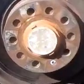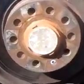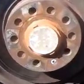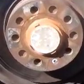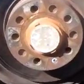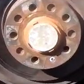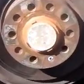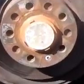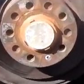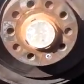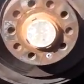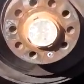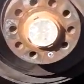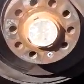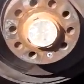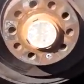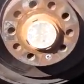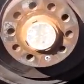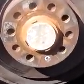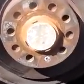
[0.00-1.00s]
I might as well do
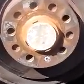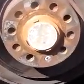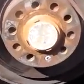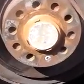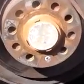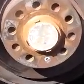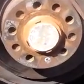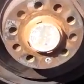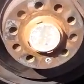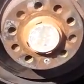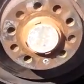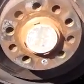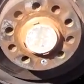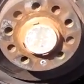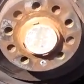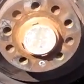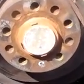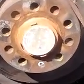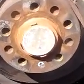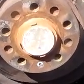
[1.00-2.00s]
the other side at the same
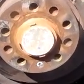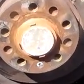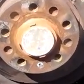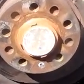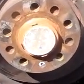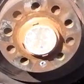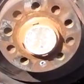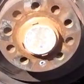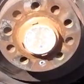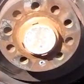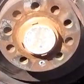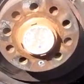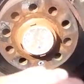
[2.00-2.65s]
time. Um,